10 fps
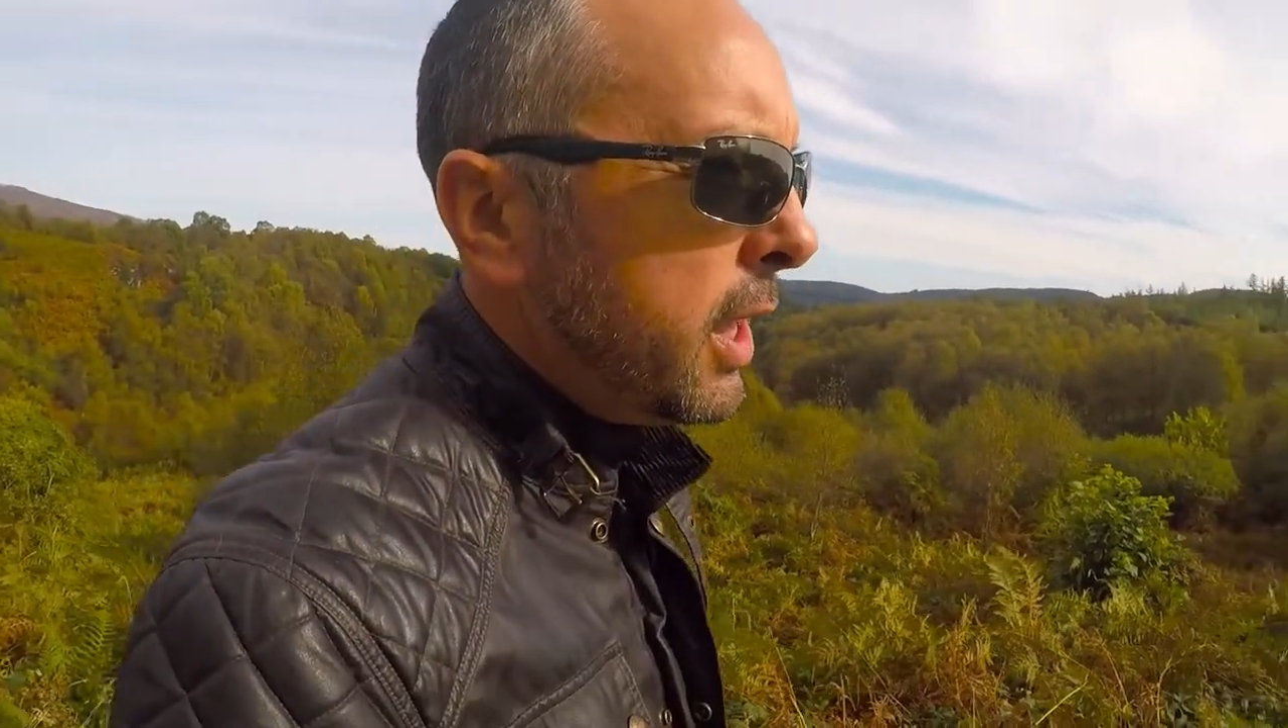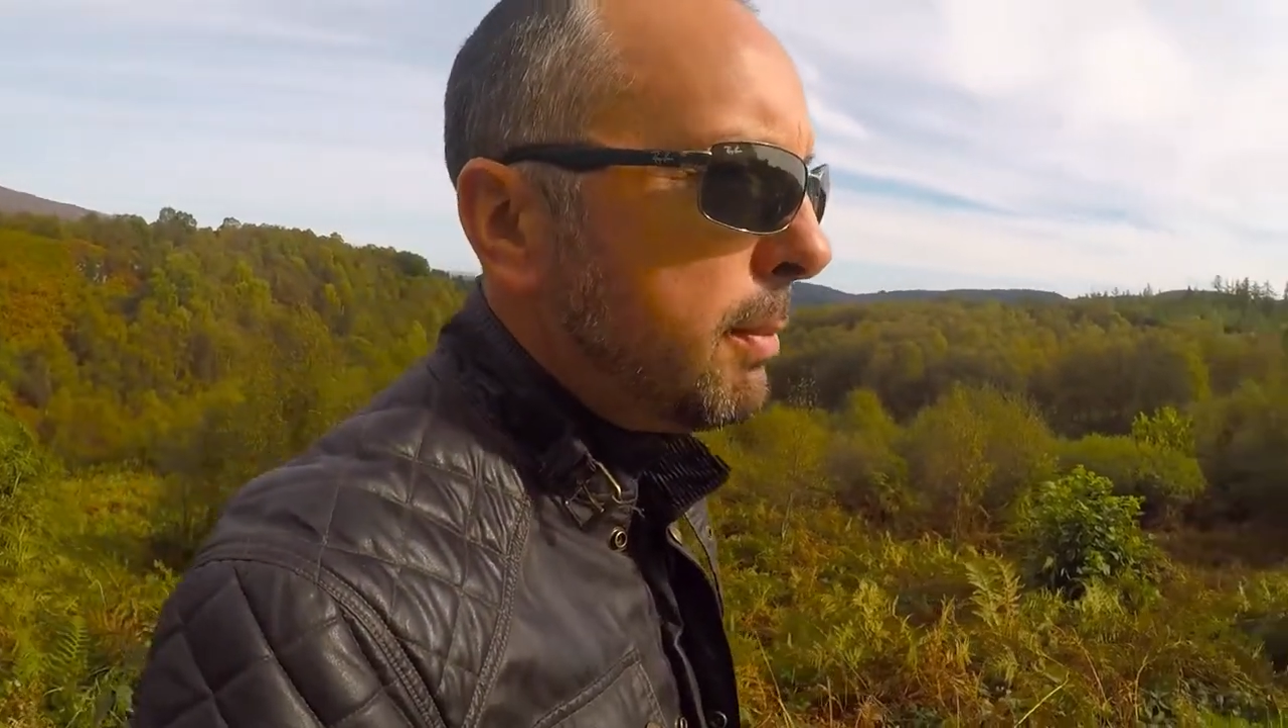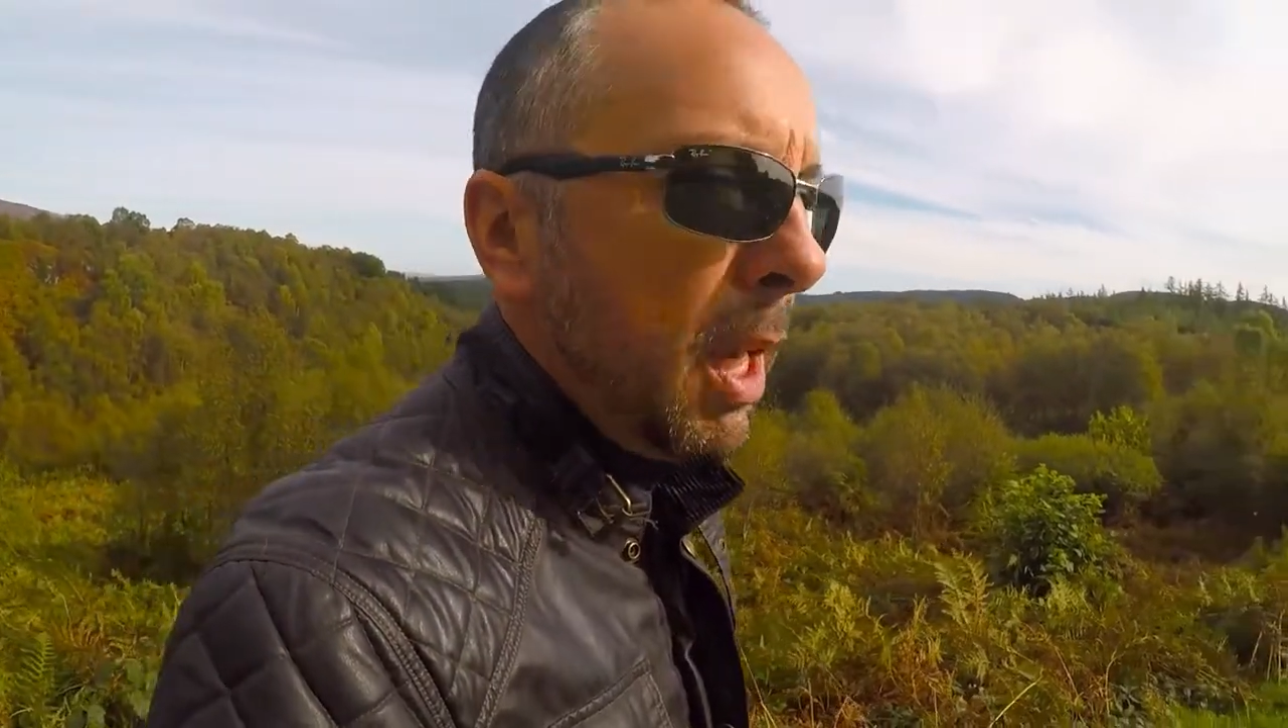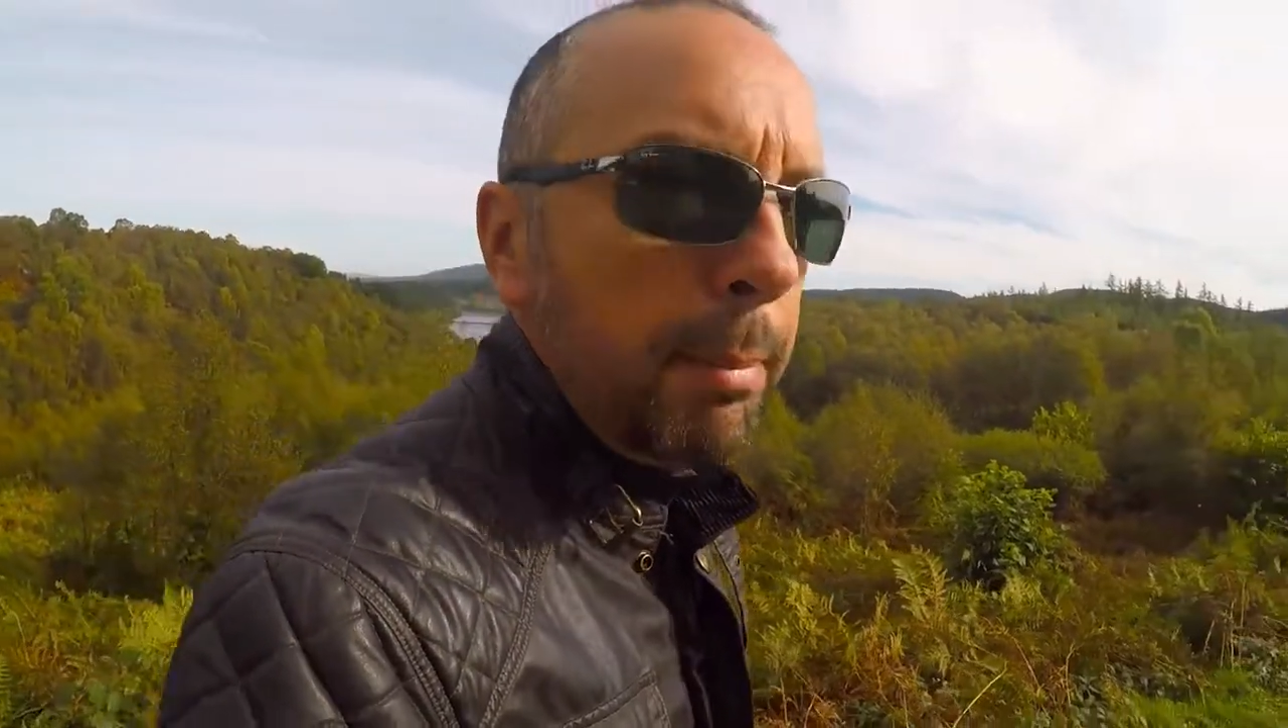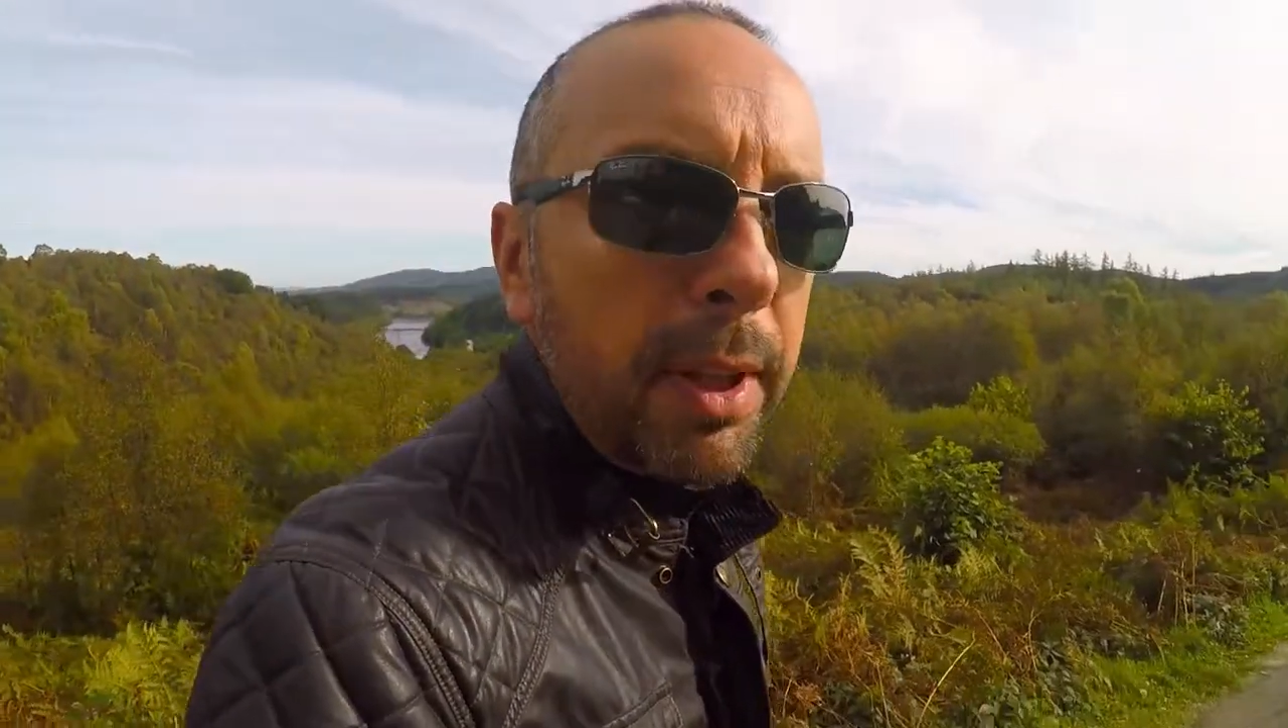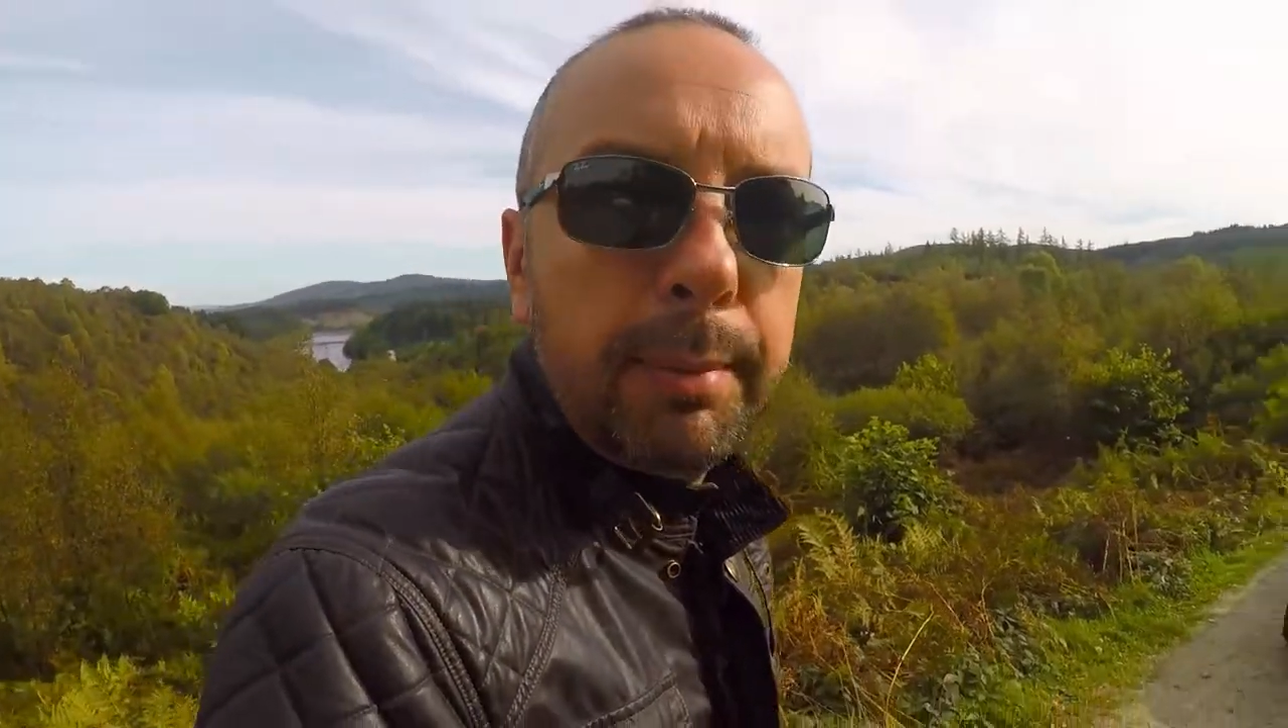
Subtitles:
remember.